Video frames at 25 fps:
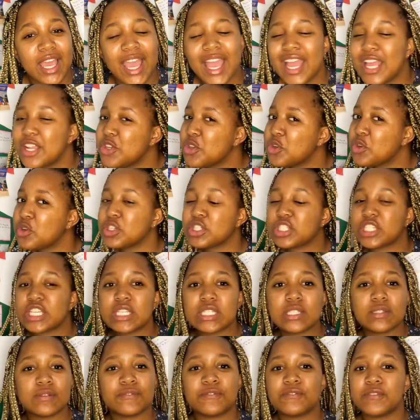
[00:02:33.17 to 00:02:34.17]
and you could
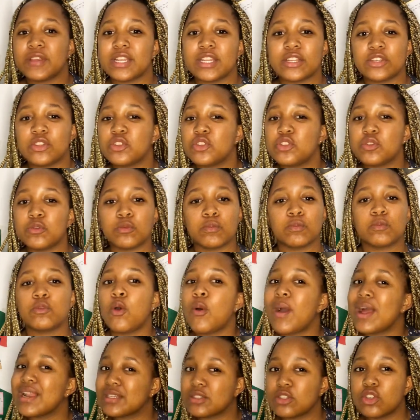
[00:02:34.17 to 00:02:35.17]
just feel it you no
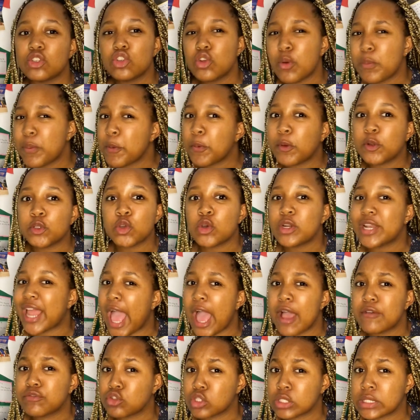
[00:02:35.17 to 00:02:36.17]
one you know people don't
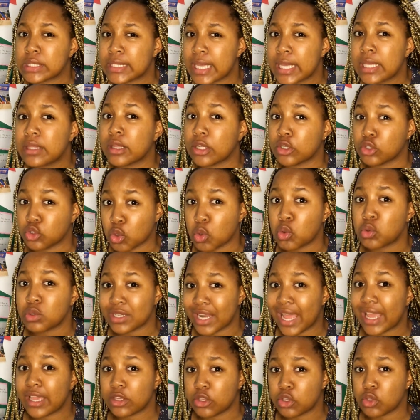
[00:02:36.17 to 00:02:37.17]
have to say they don't
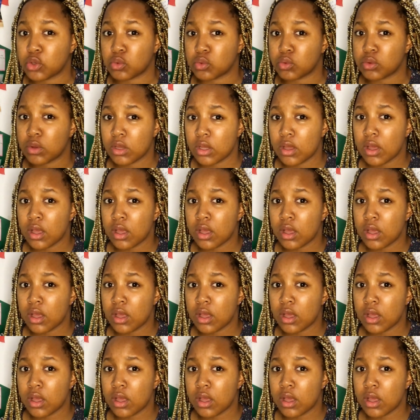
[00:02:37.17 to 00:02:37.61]
like you